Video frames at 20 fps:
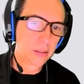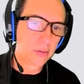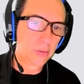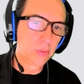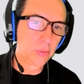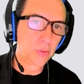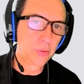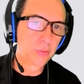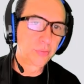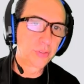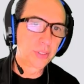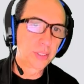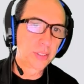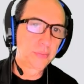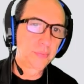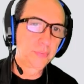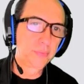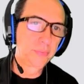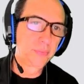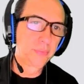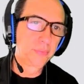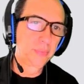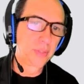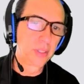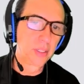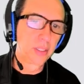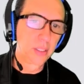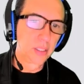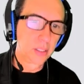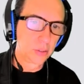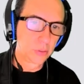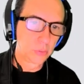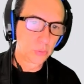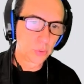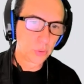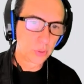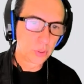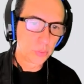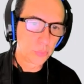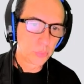over
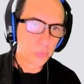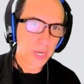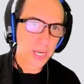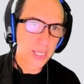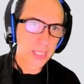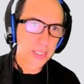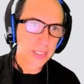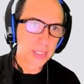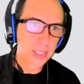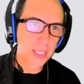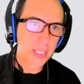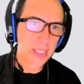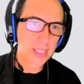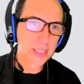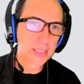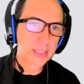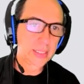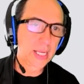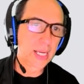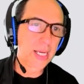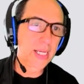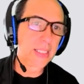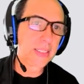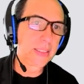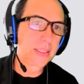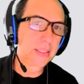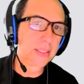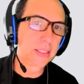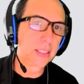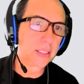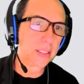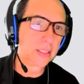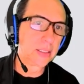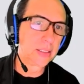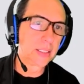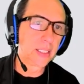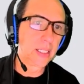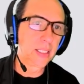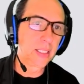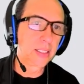total rate. In this case,
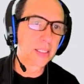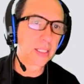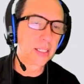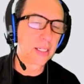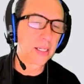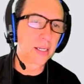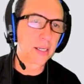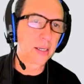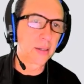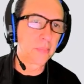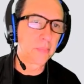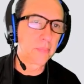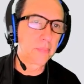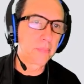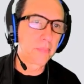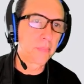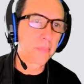see the